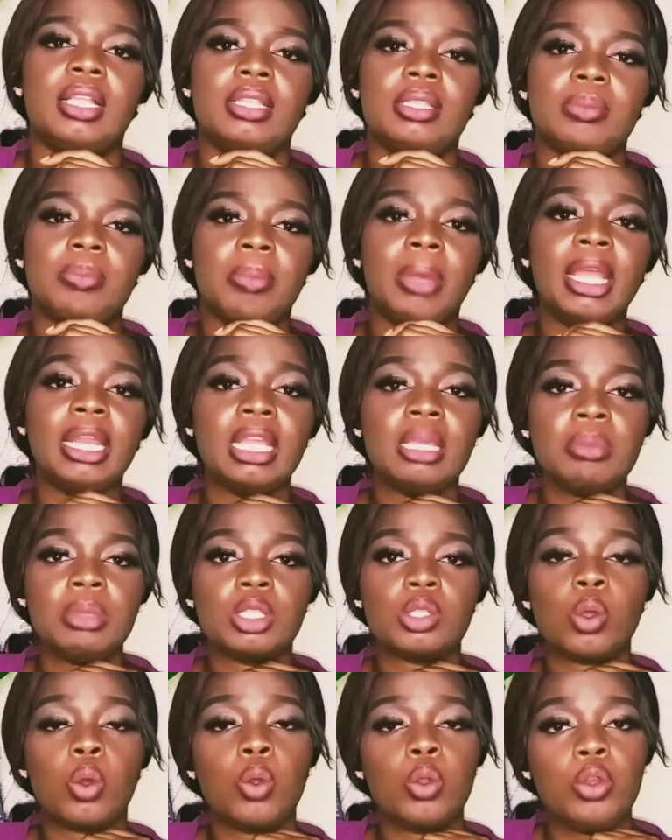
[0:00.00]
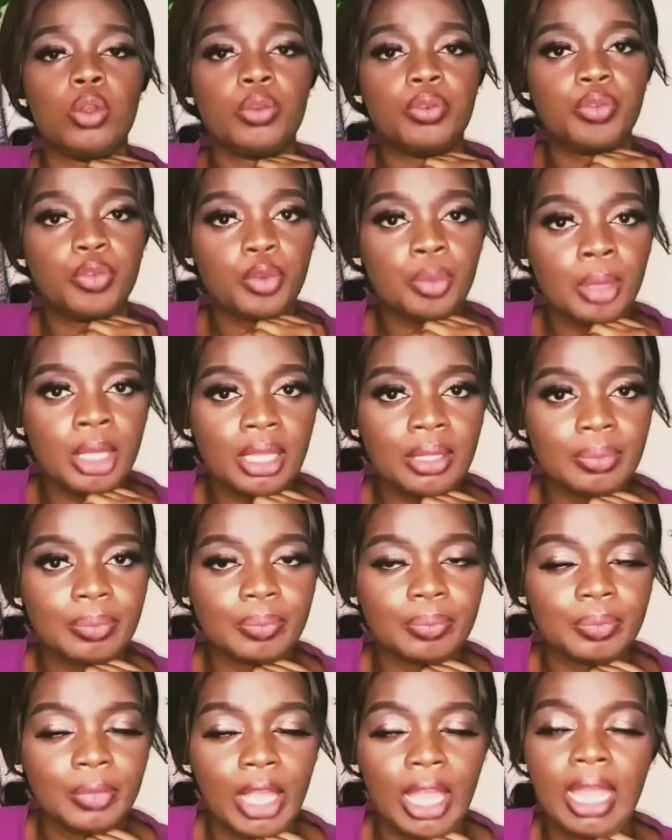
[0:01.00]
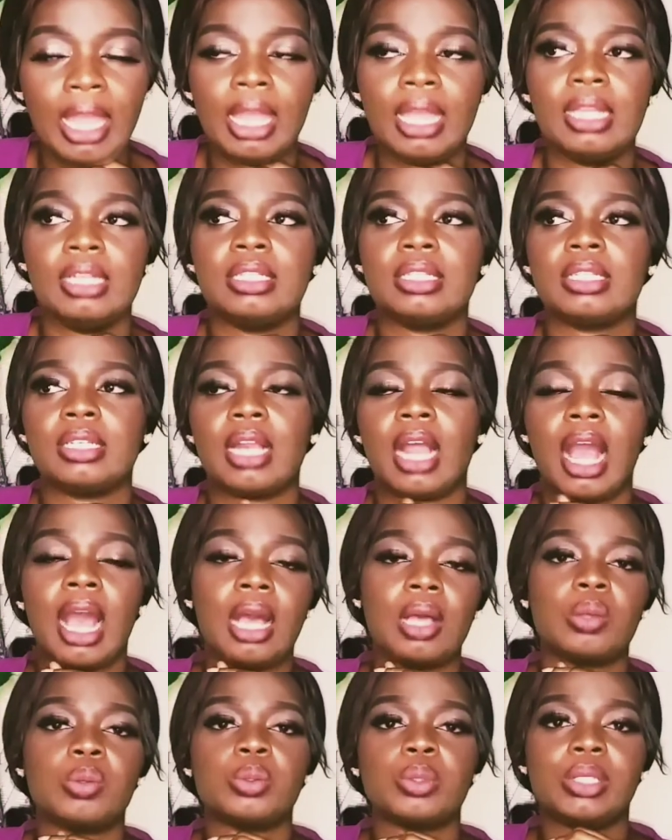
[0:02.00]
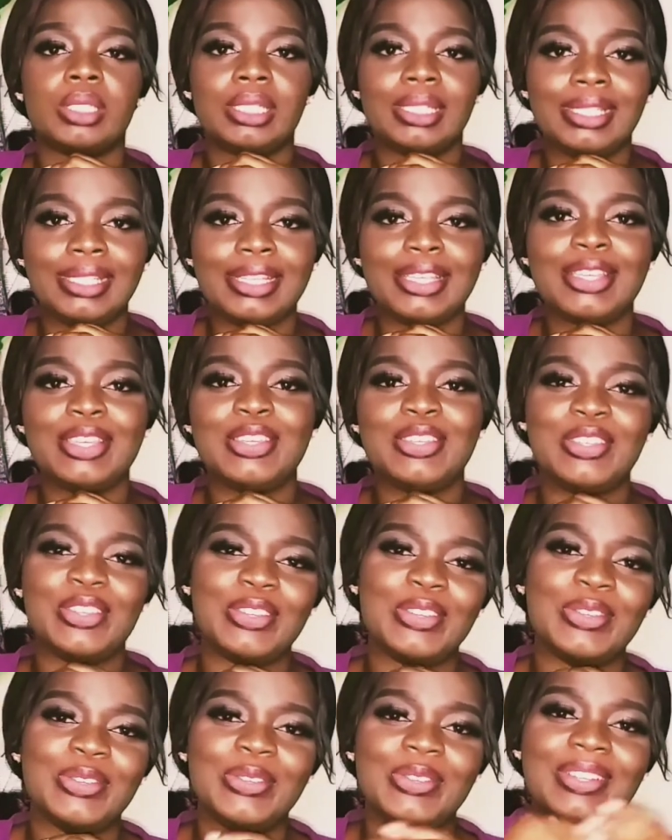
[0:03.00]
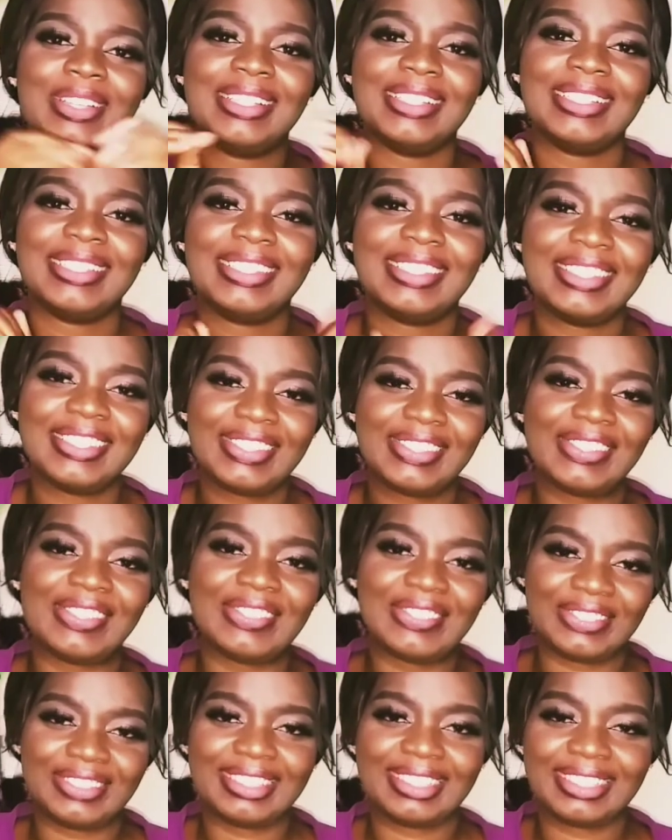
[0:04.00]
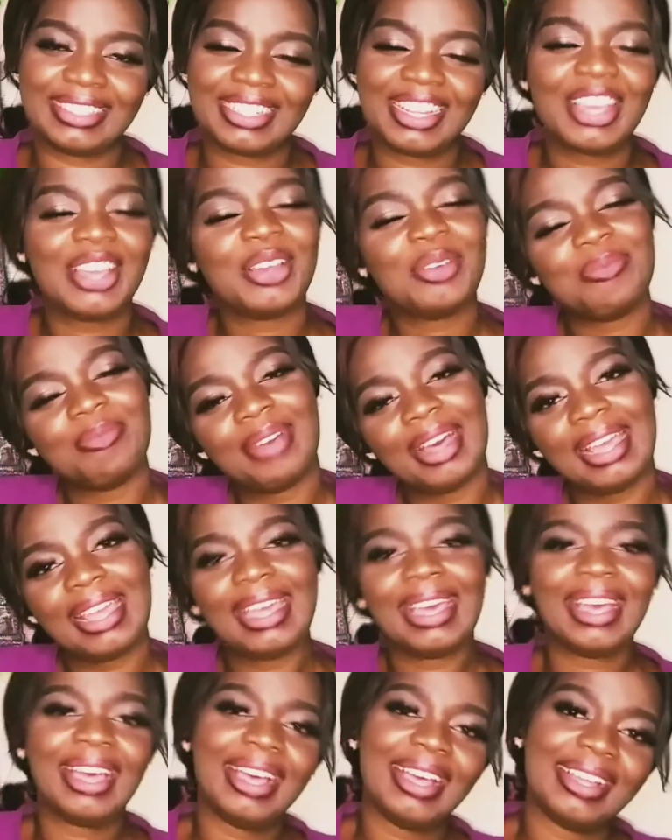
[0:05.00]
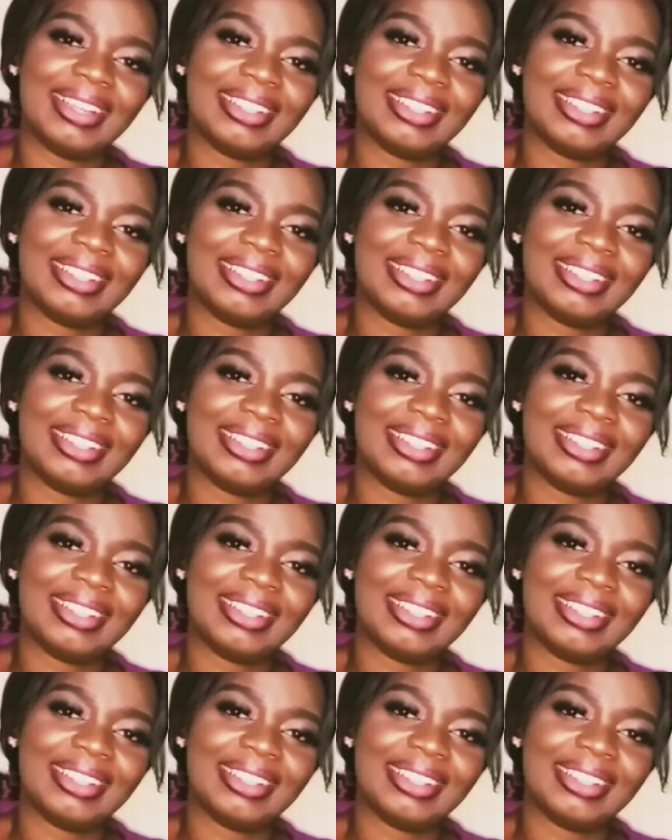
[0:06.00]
My name is Olufumi, and I'll see you soon. Bye.